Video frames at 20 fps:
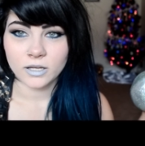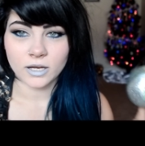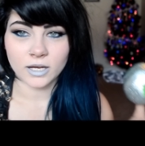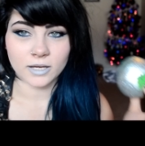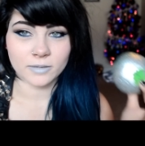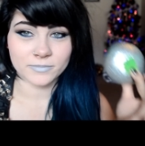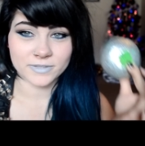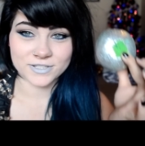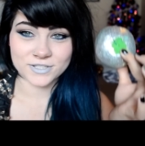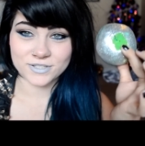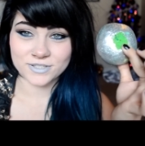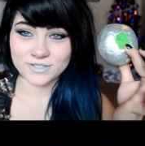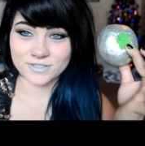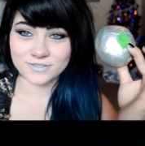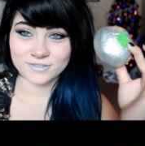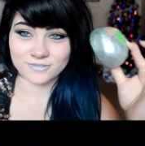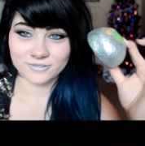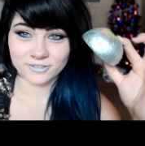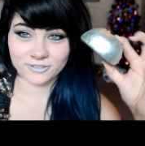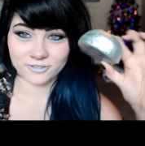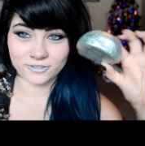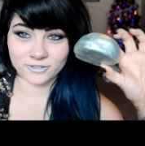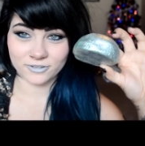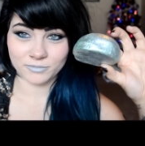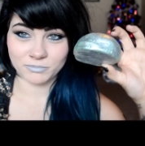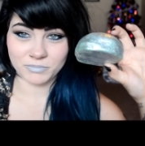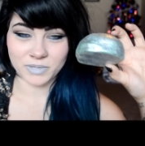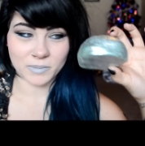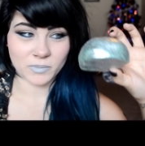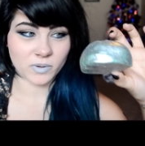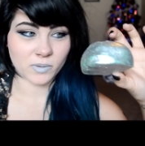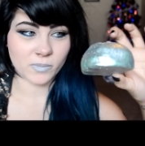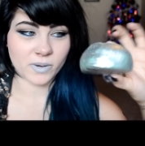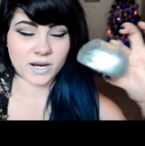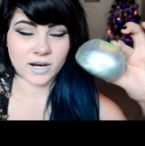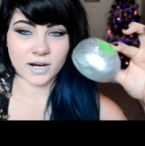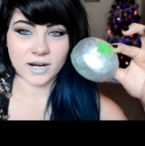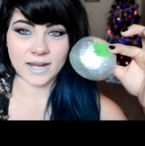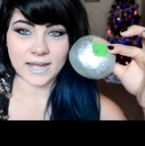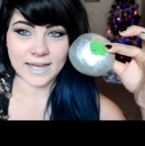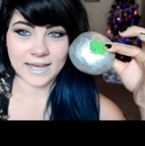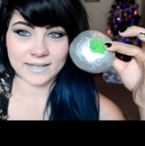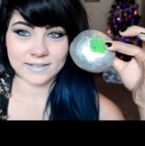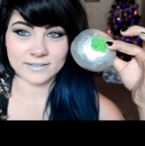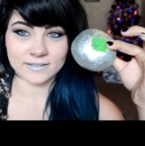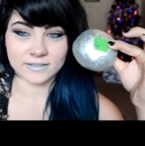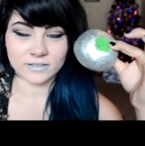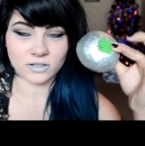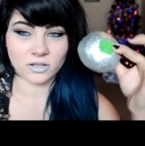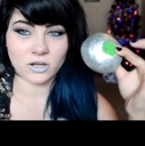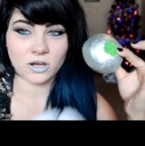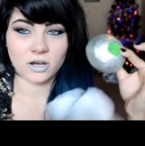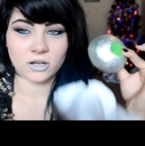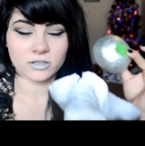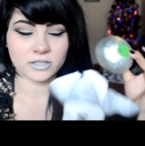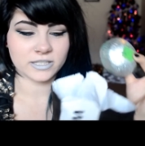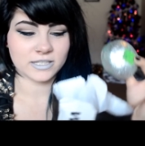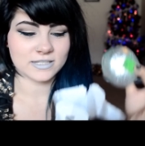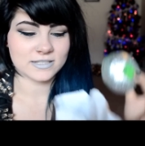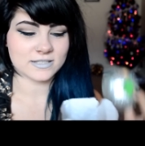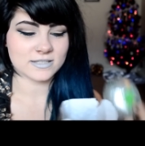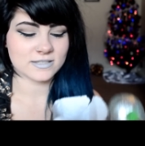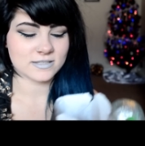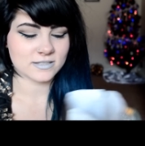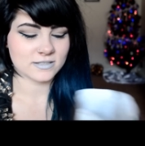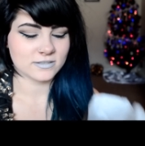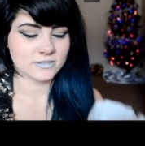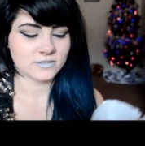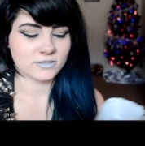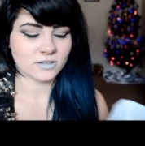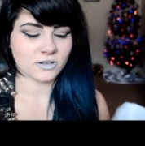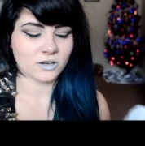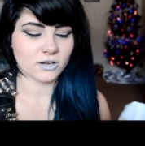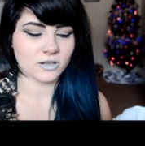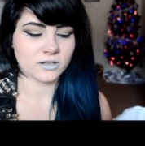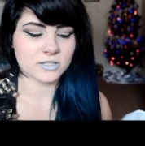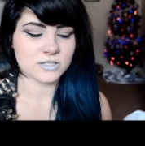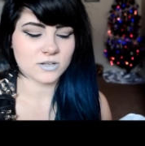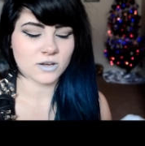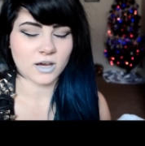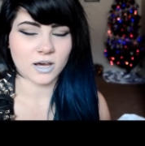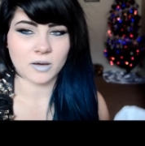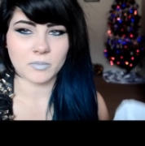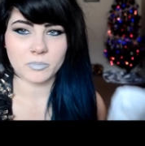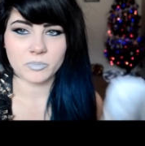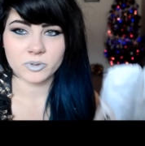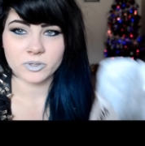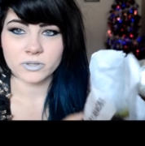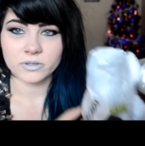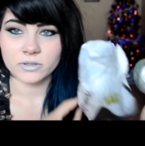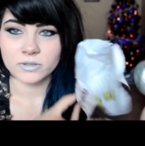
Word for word: Um, this little bubble bar had little hollies on top,